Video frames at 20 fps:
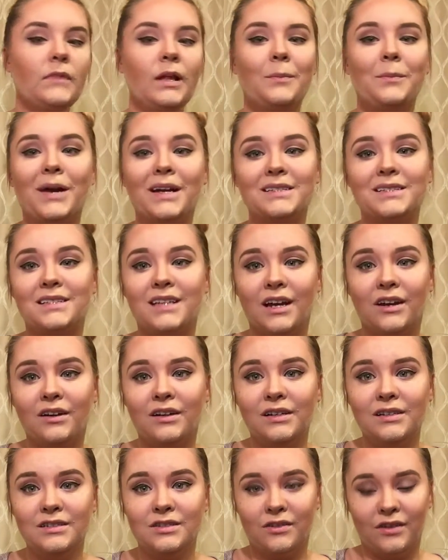
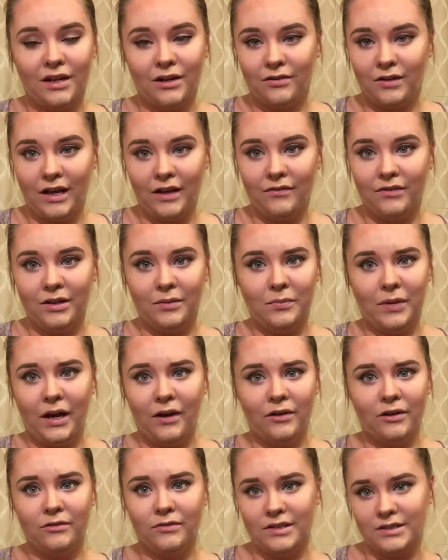mascara so that I don't have any
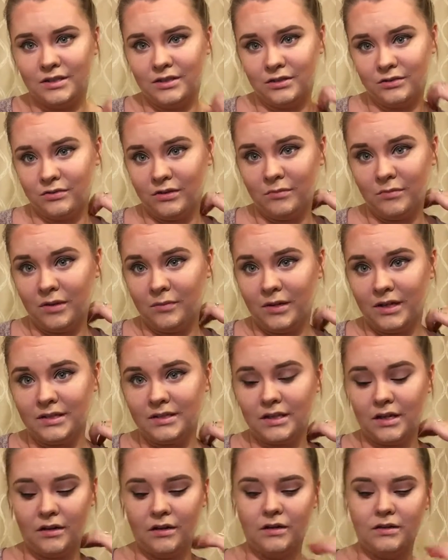powder residue on my
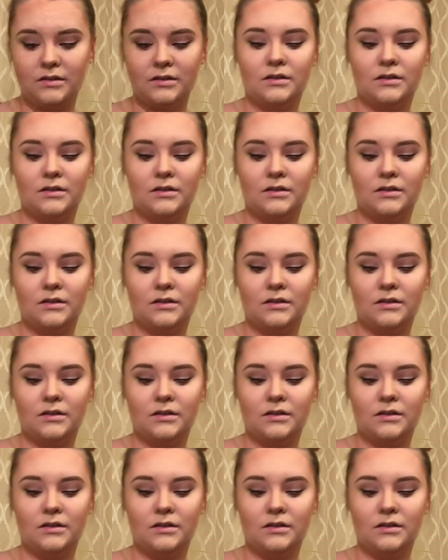mascara.